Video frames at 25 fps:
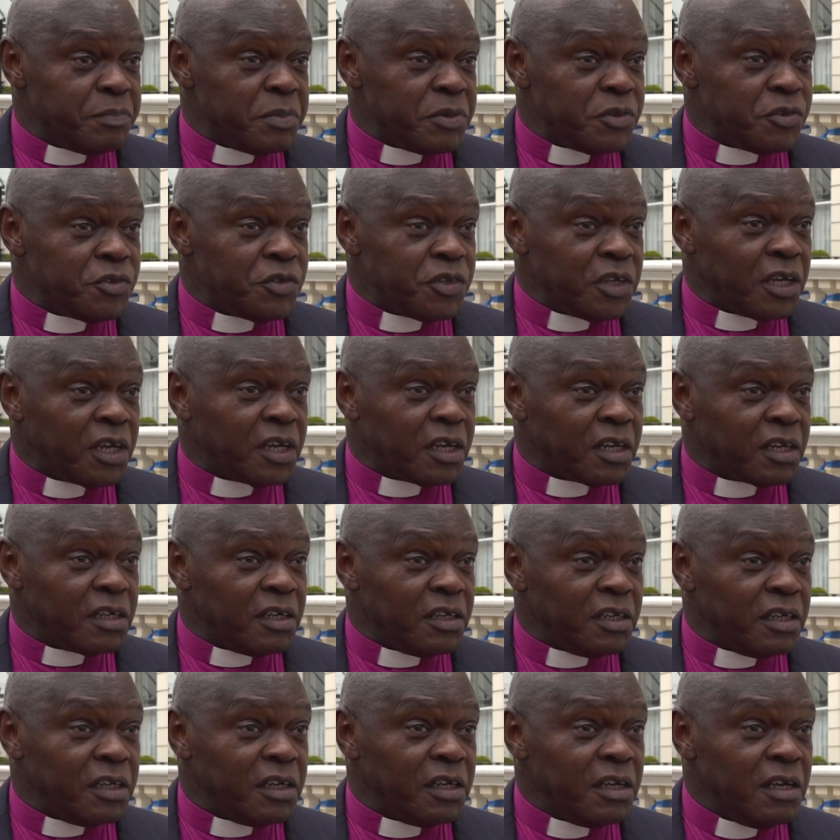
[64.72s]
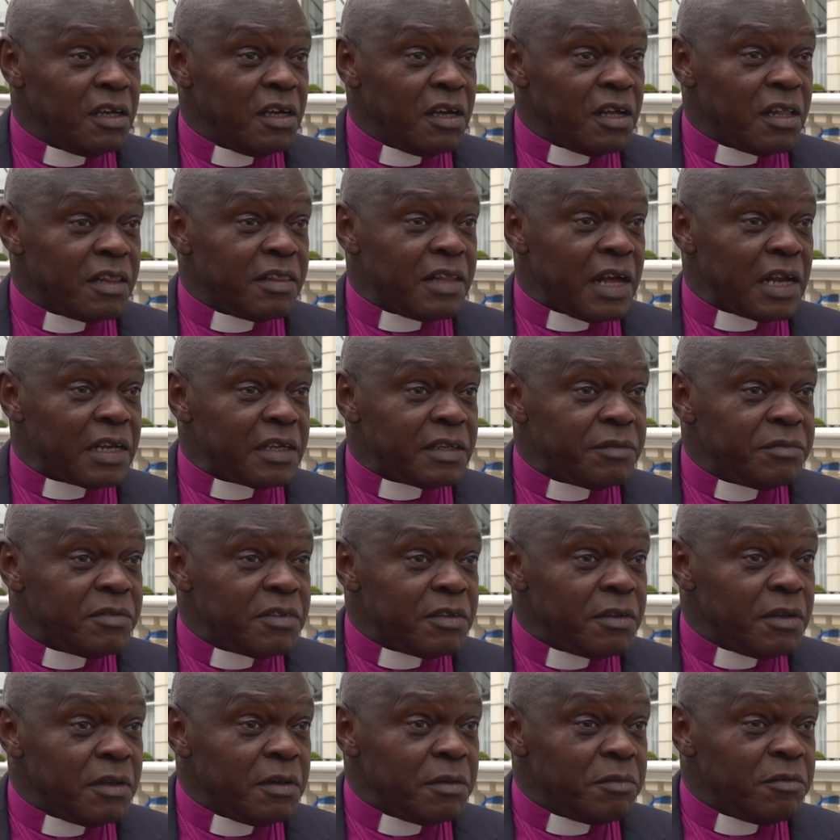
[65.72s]
particularly that
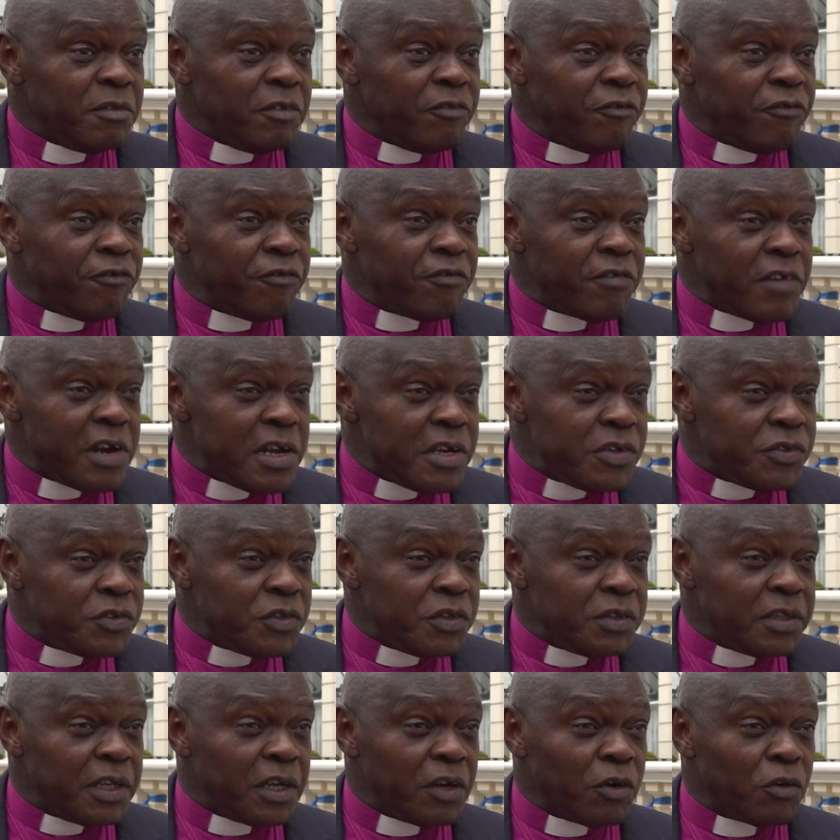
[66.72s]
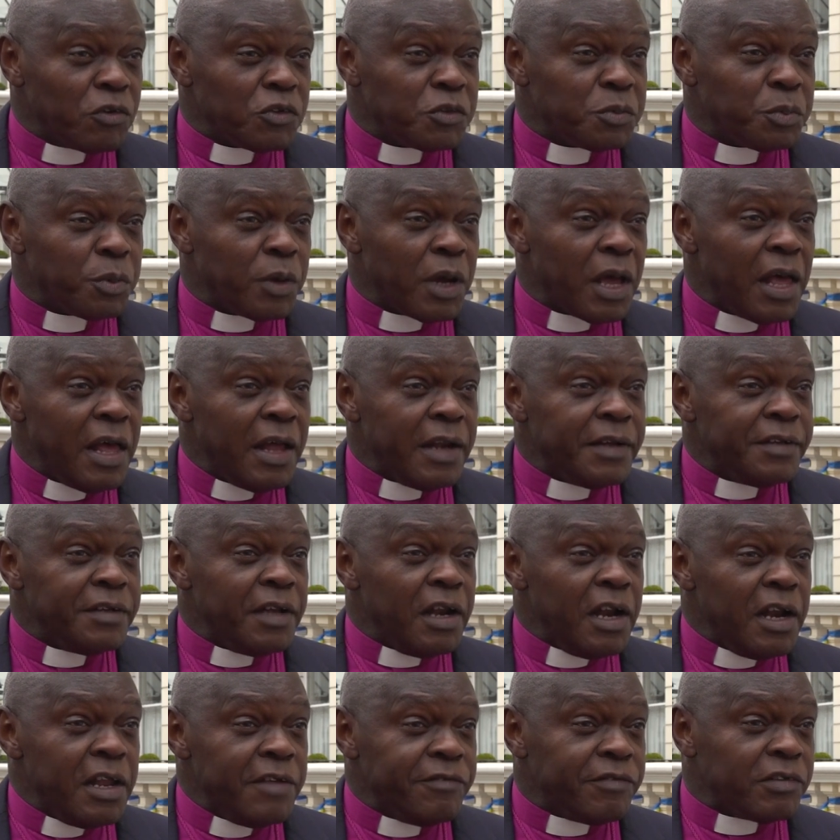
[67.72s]
phrase in the Lord's Prayer,
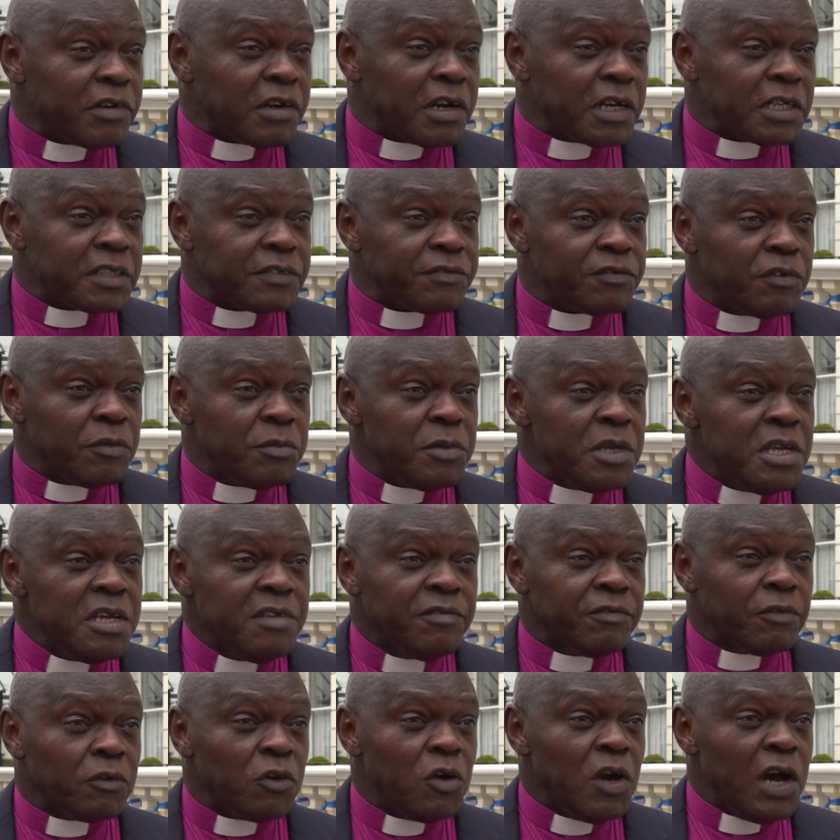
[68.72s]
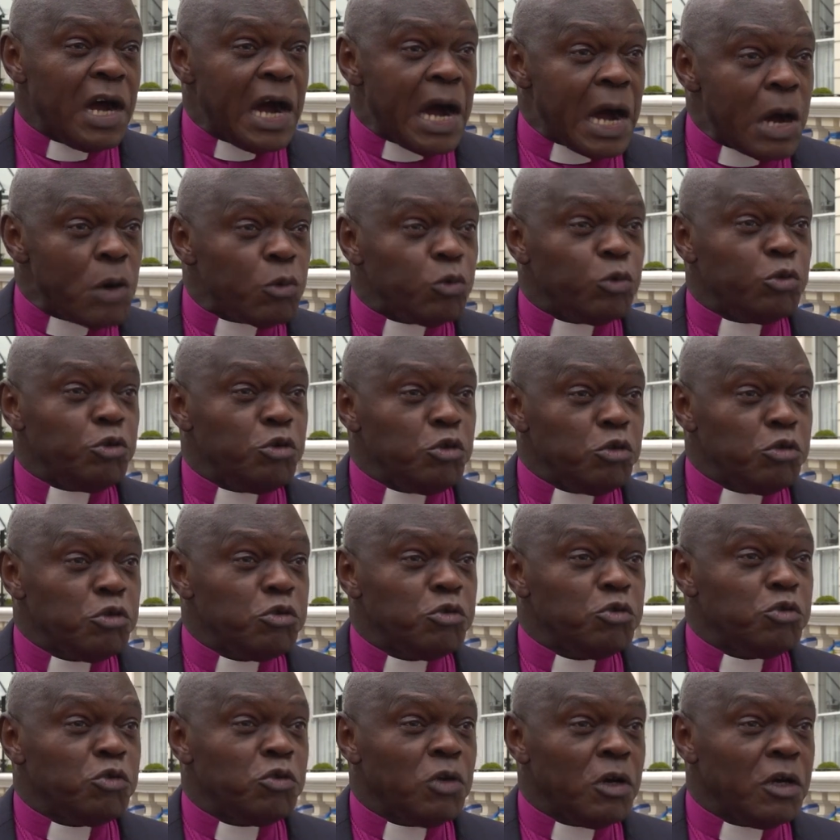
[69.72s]
deliver us from evil? How could you
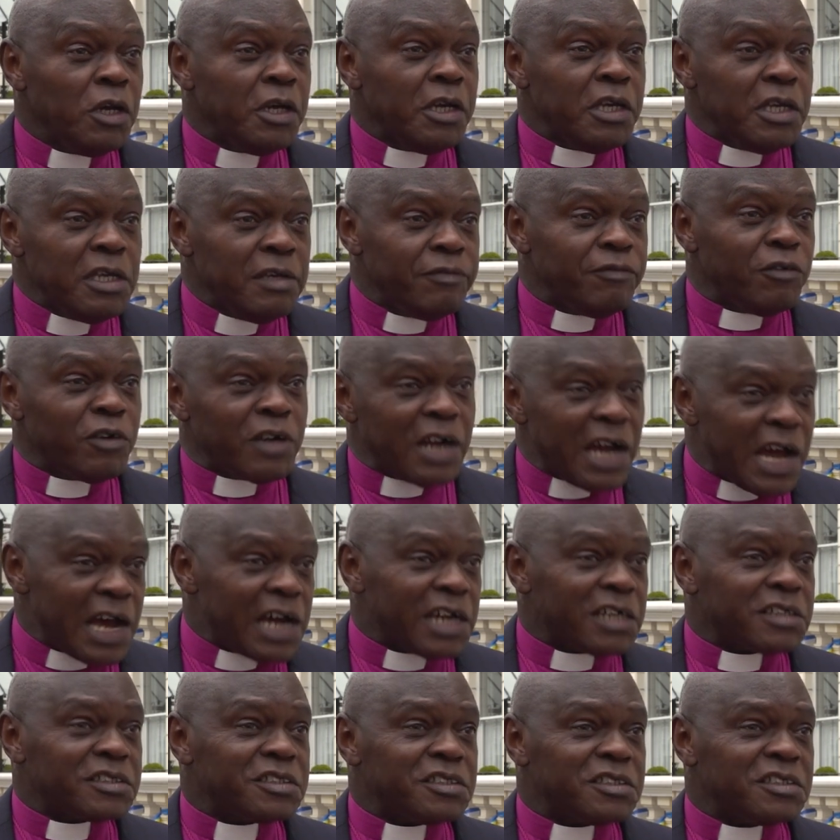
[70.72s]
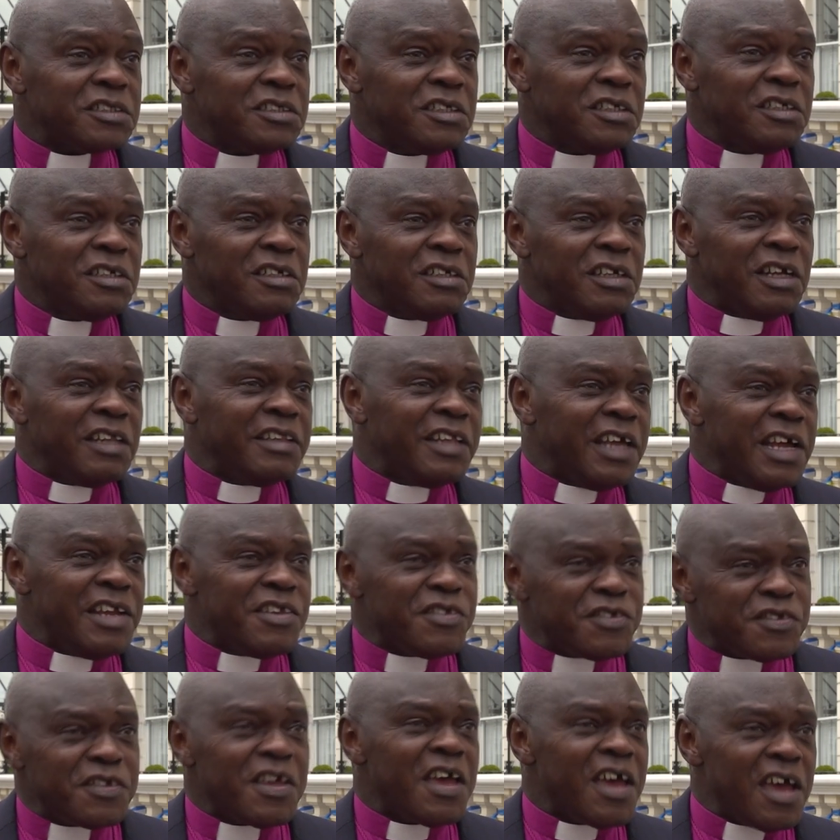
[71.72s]
do evil acts and then
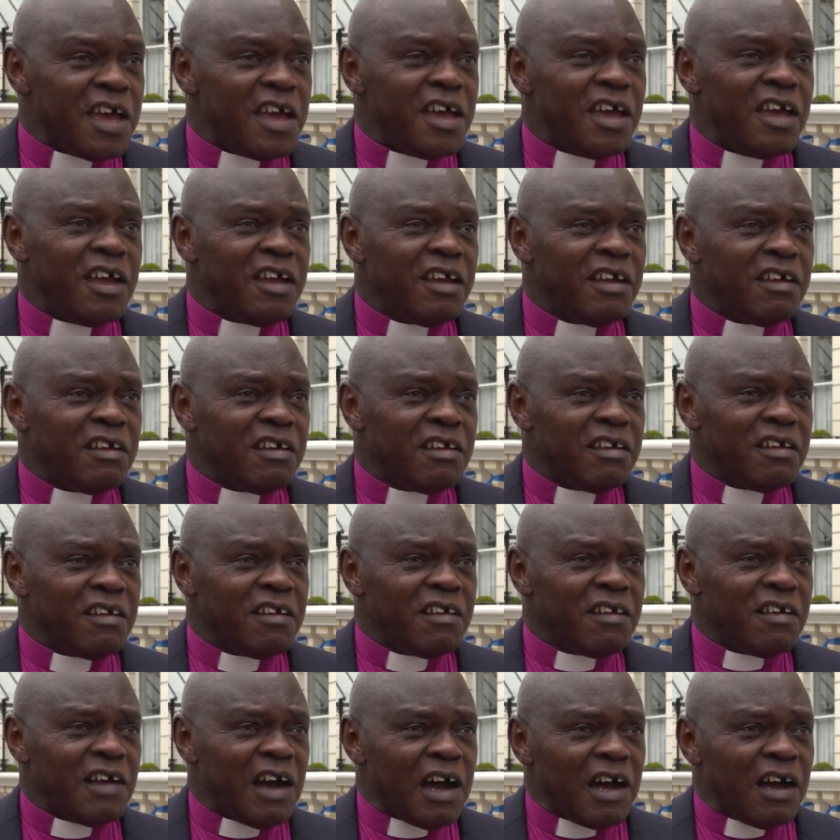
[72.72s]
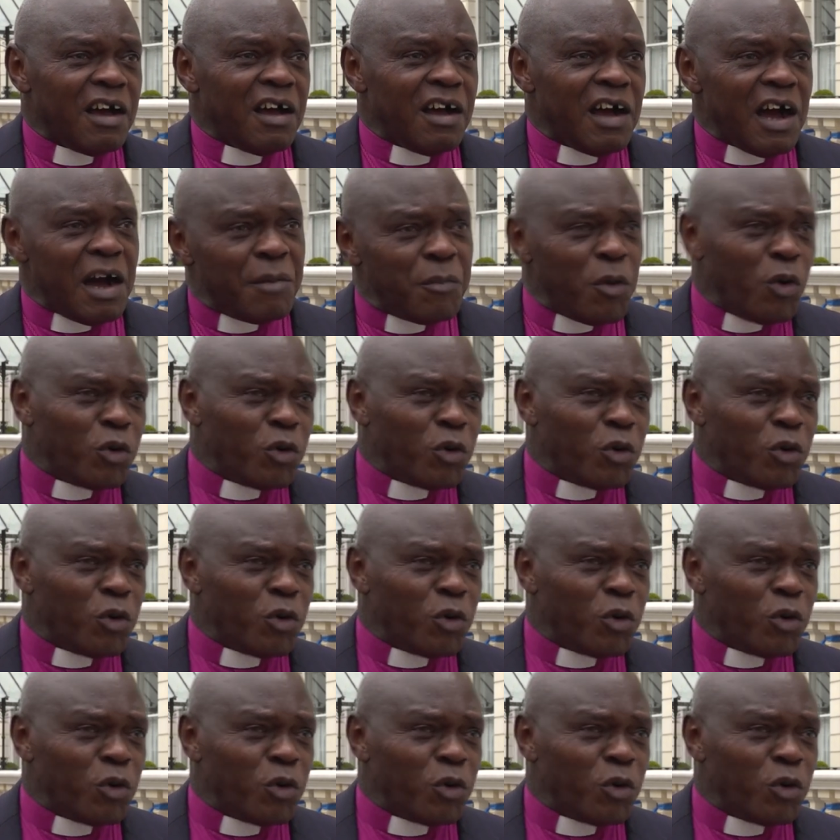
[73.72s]
say, I'm